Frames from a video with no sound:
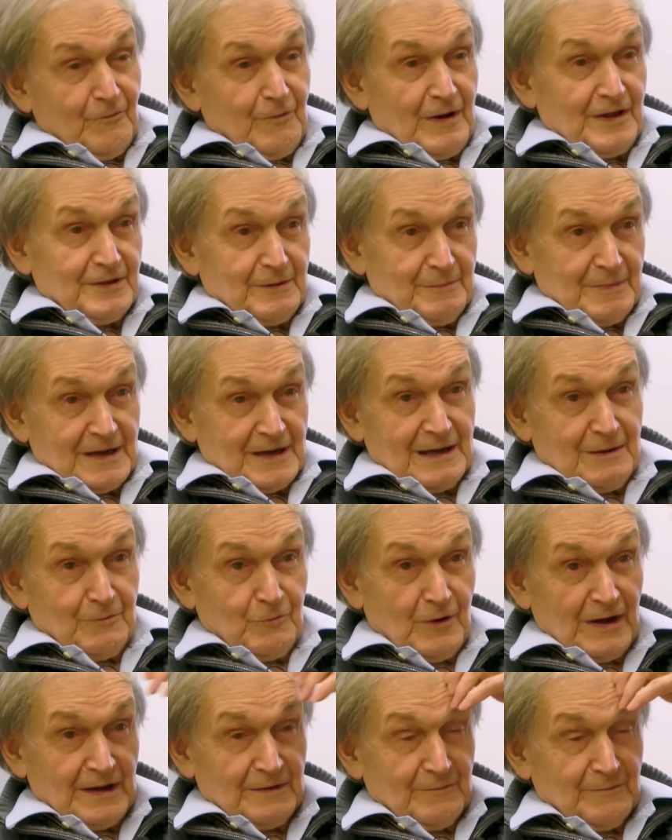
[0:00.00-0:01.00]
weather
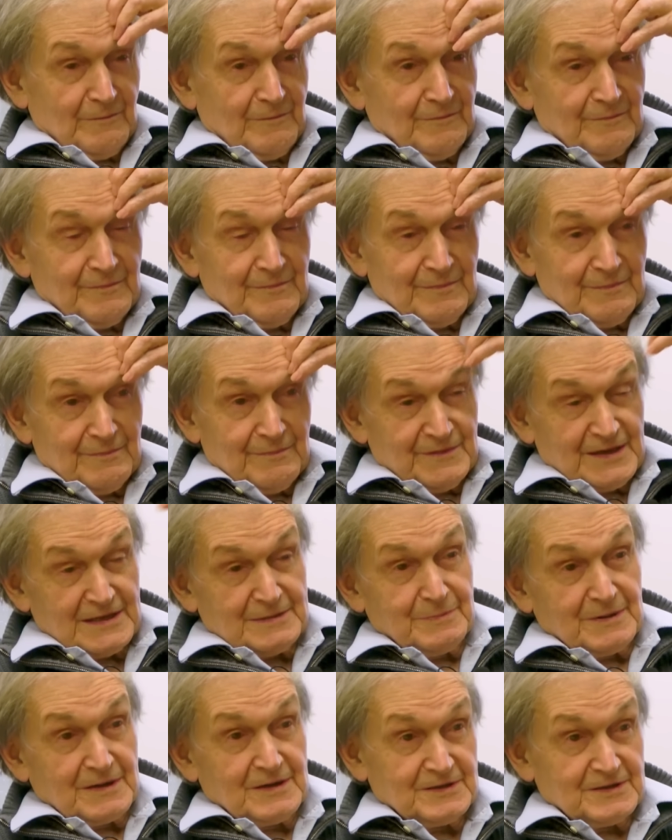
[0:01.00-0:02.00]
become one?
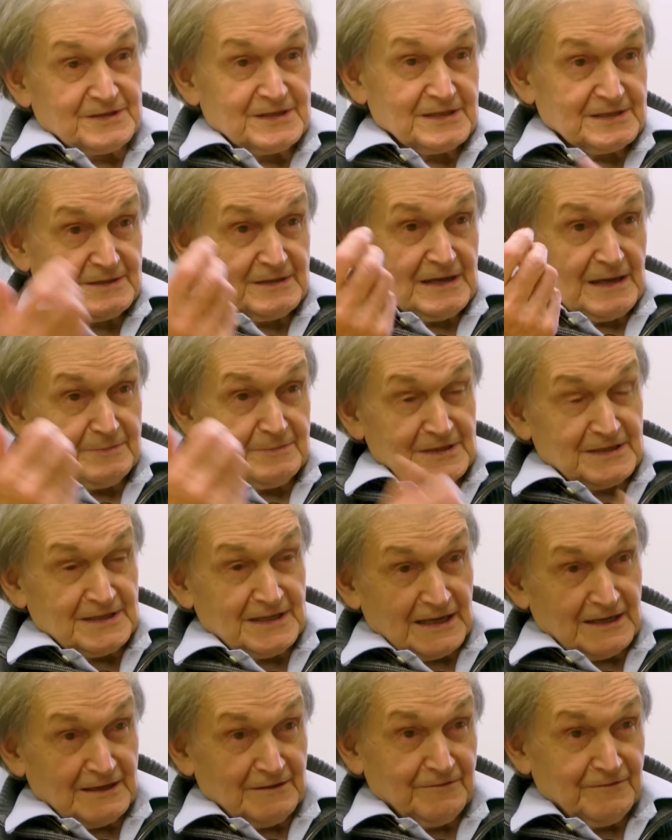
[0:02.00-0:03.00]
Just because this chap's been
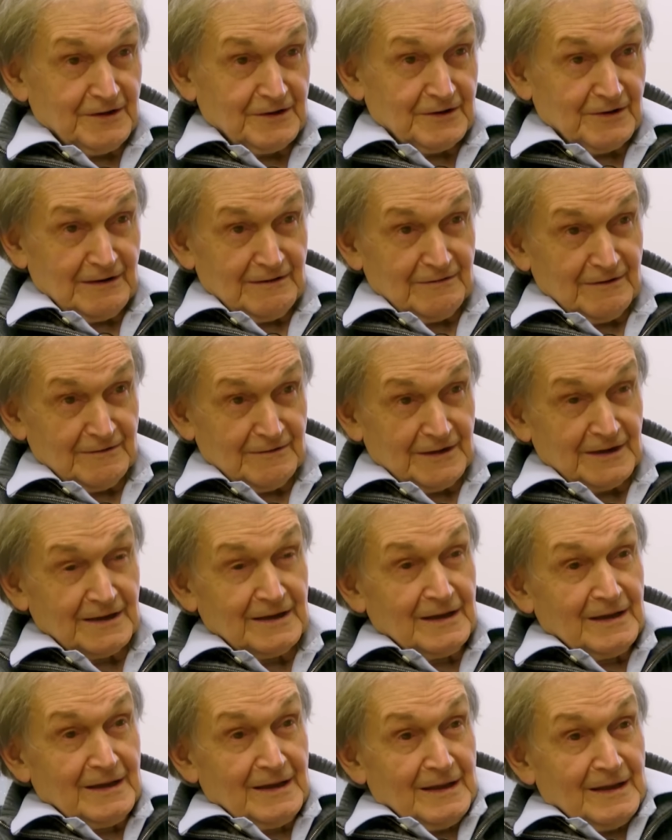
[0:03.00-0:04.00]
taking a photograph of it.
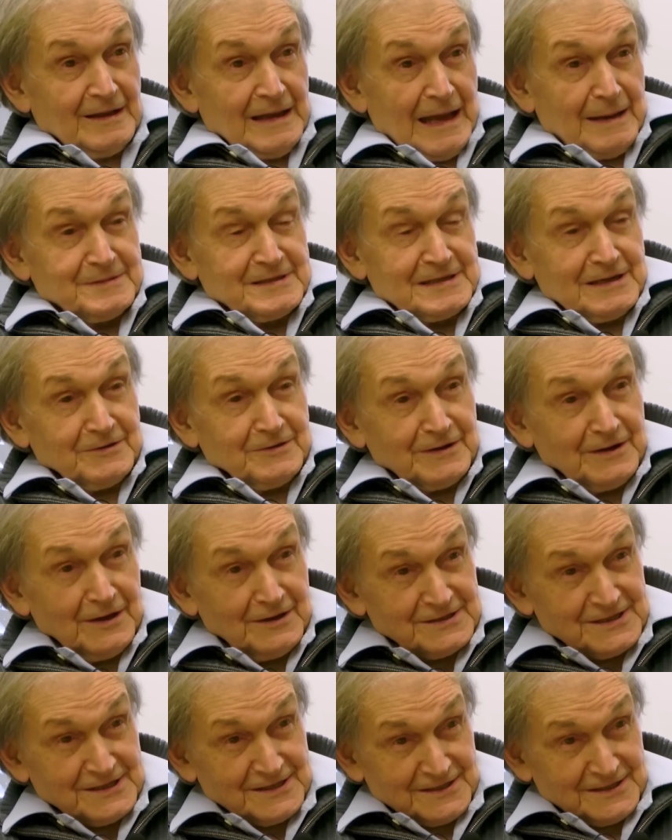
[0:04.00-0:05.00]
Absolute
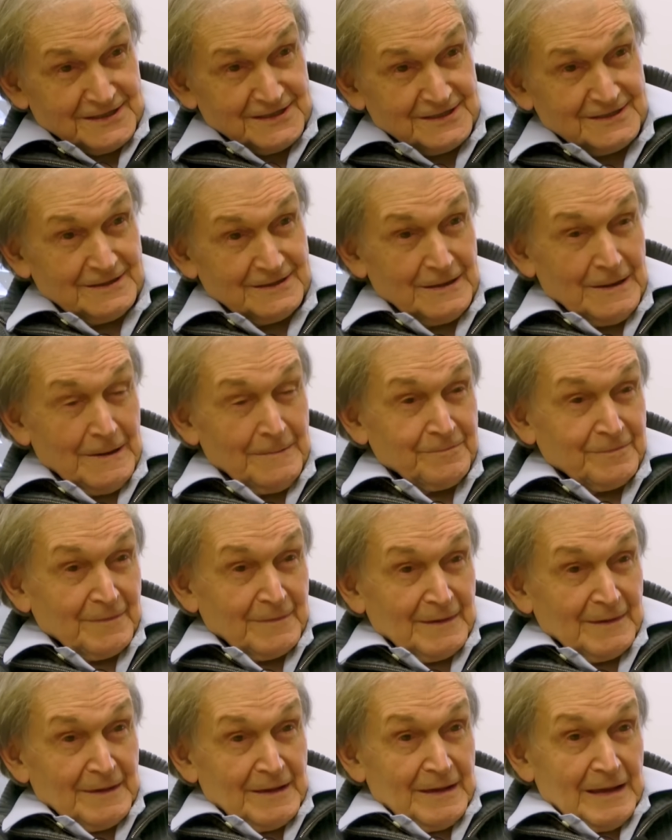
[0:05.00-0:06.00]
nonsense.
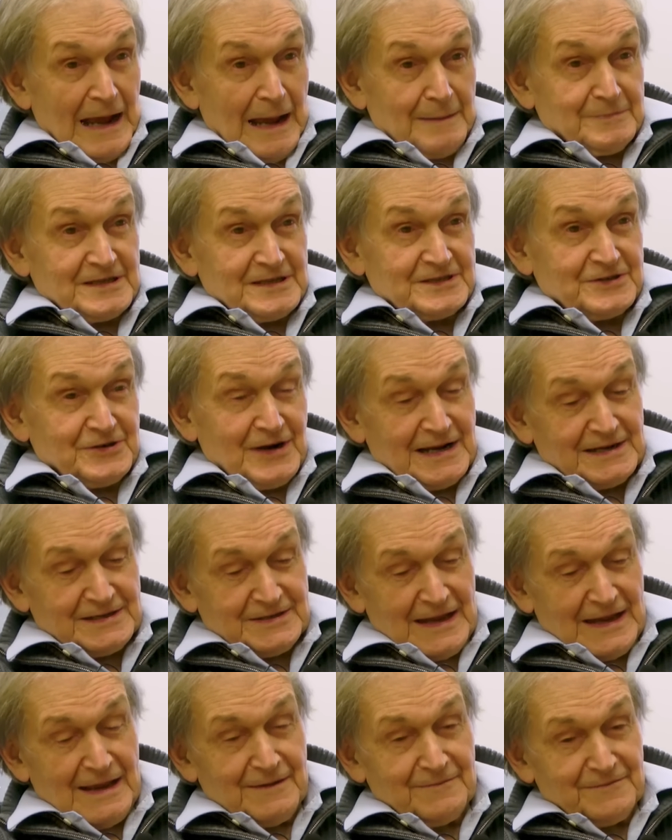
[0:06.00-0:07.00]
I'm just trying
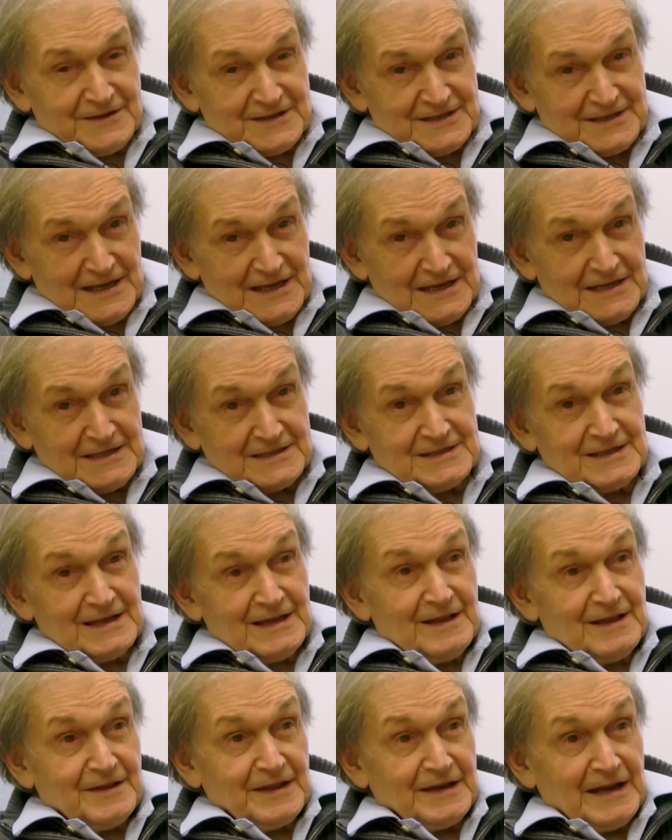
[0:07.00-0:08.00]
to emphasize
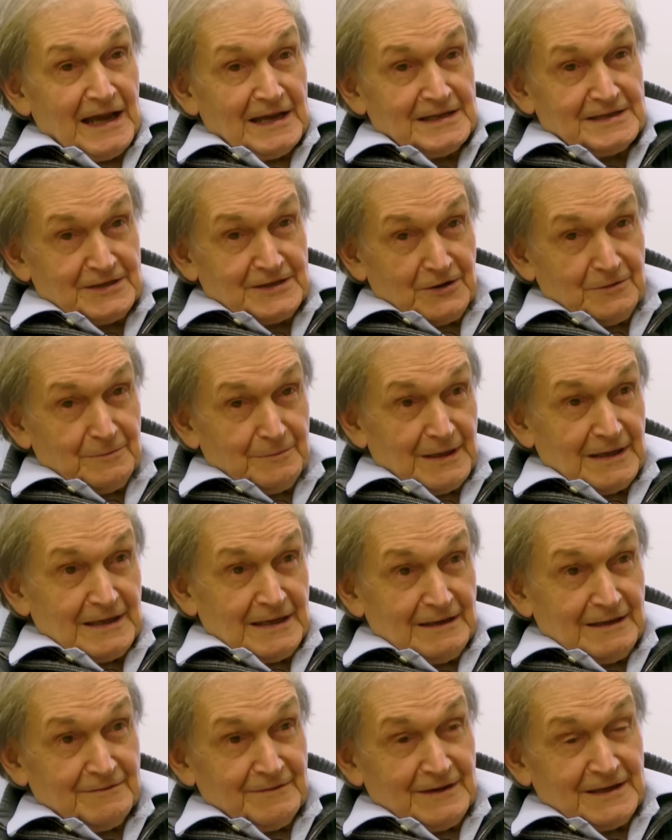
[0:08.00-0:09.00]
that I don't
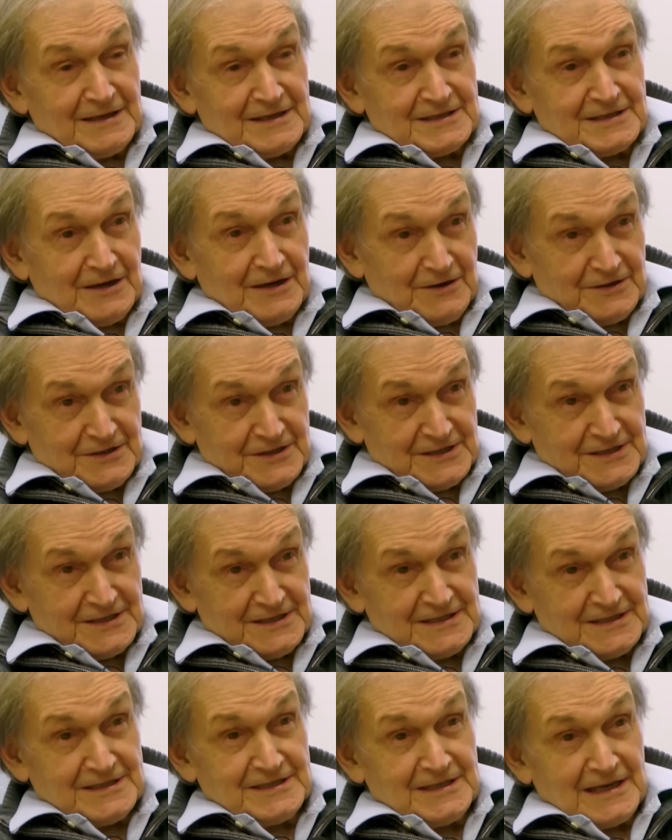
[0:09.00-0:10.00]
believe it is
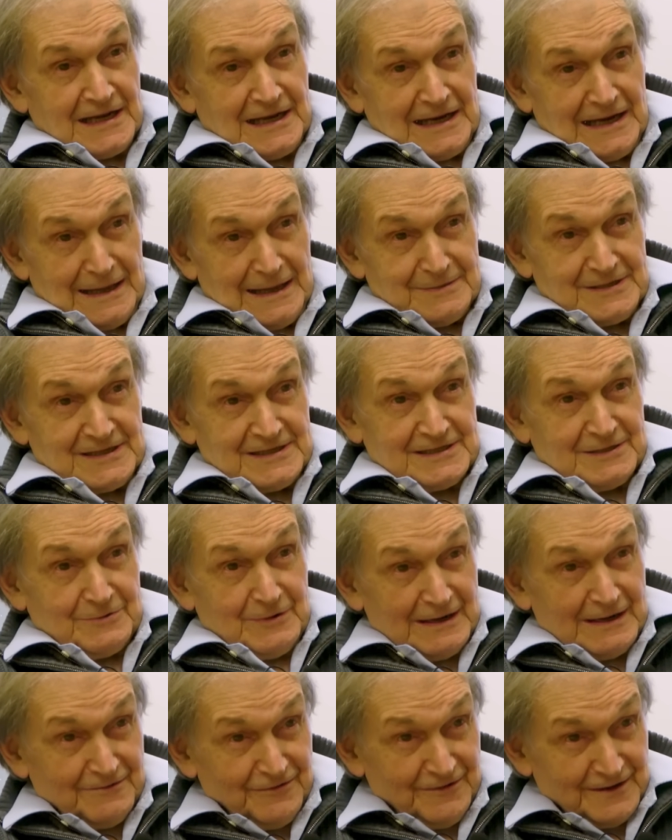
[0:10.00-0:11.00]
consciousness that collapses the
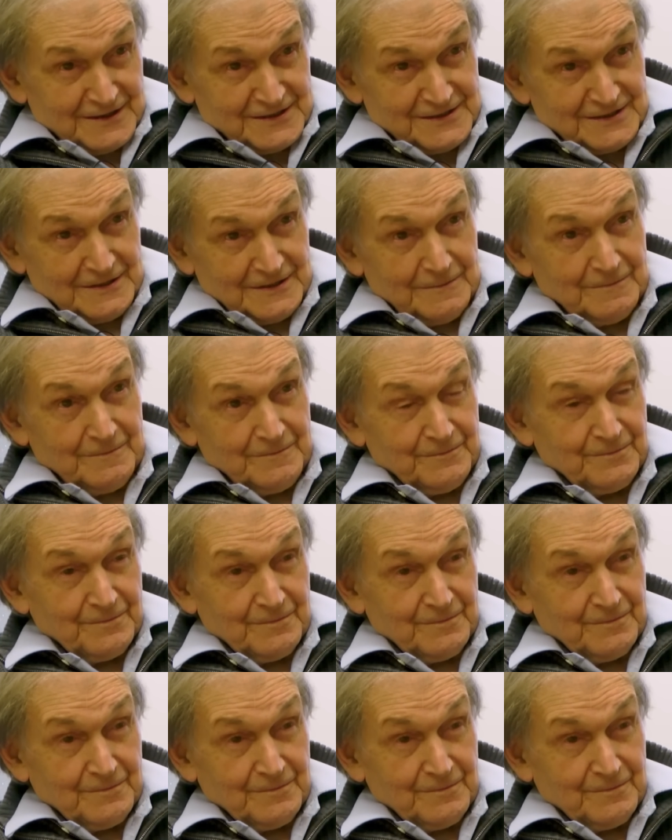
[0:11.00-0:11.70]
wave function.